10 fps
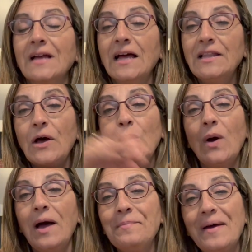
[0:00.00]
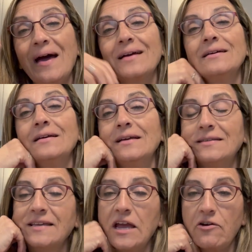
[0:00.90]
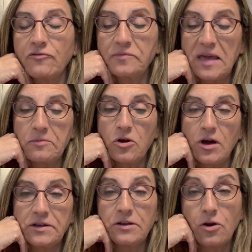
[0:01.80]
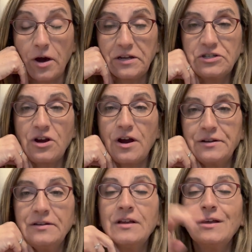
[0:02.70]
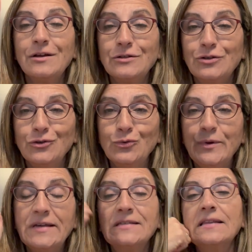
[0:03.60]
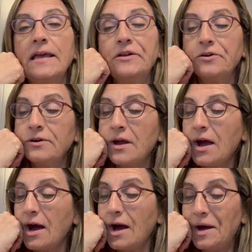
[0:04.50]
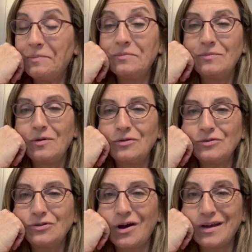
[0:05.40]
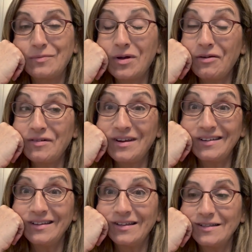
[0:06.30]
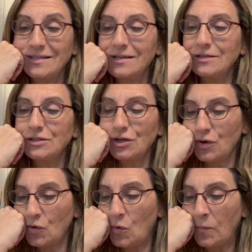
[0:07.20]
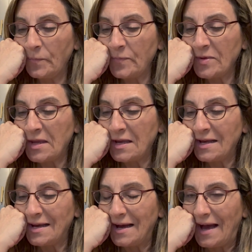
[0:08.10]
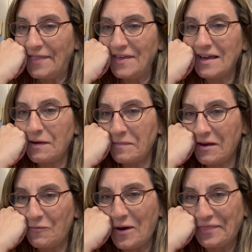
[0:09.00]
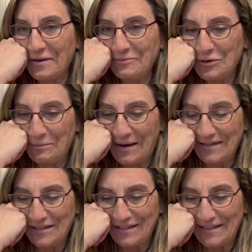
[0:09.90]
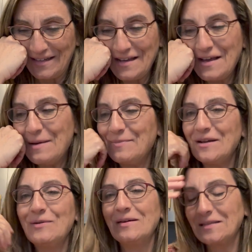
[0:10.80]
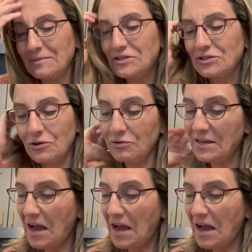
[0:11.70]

Hello, I'm back. It's Carol from Cape Cod Cottage Garden. 2 weeks later, talking about our ranunculus. So I think I may have wet them too much. But anyways, let me show you. They